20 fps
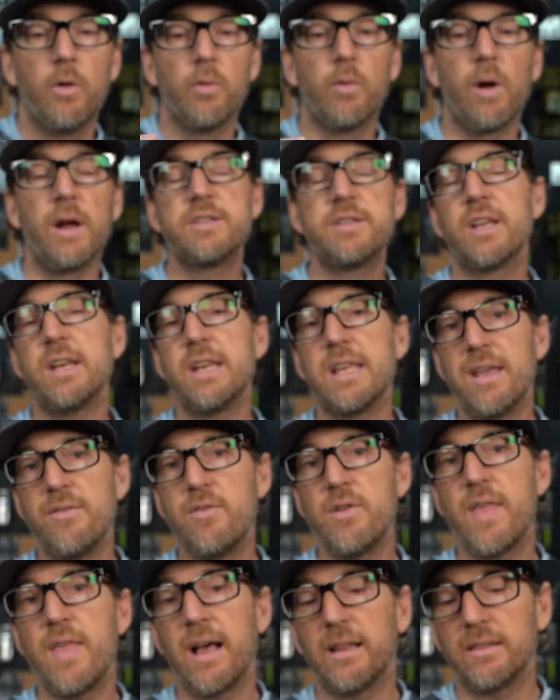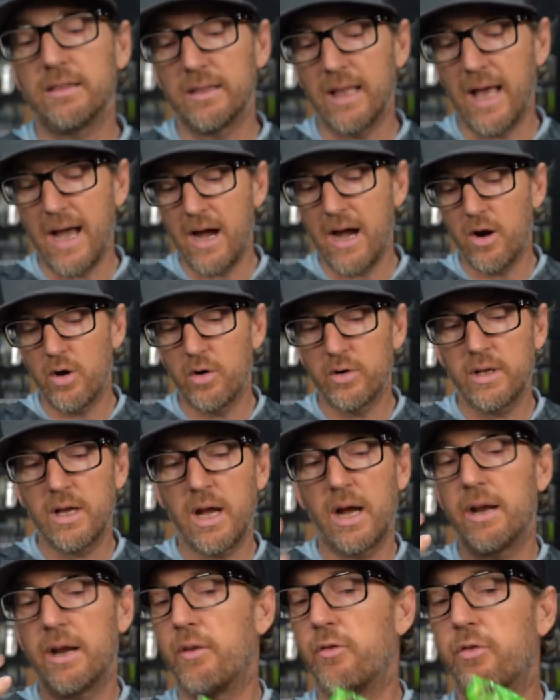right? It's gonna give you that loud
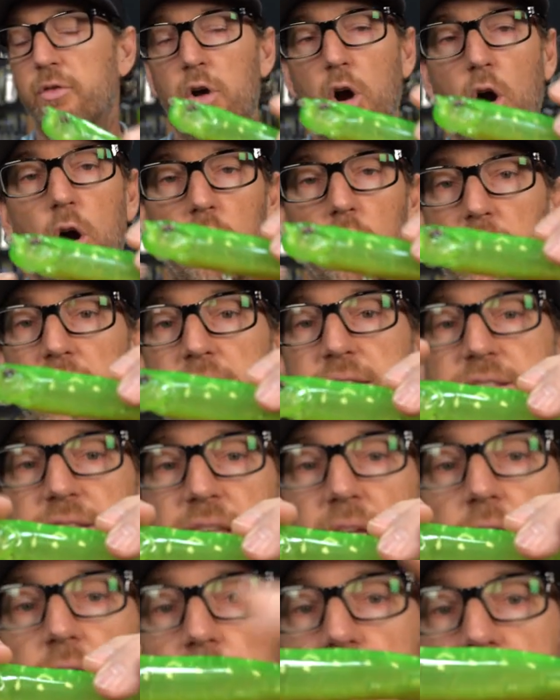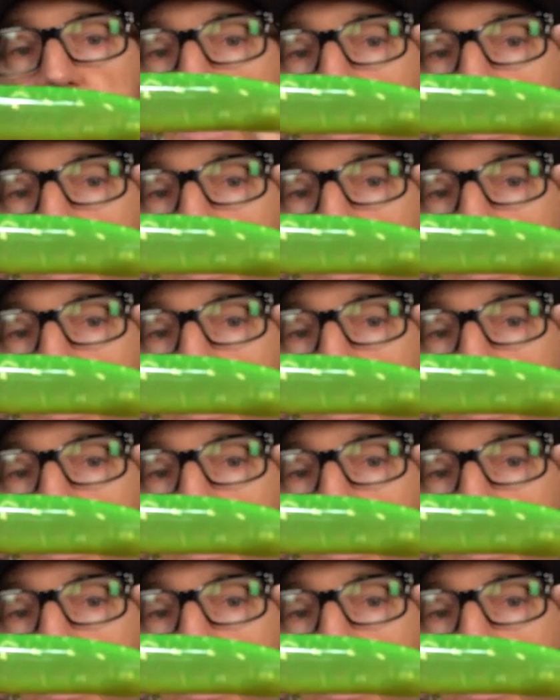kind of calling sound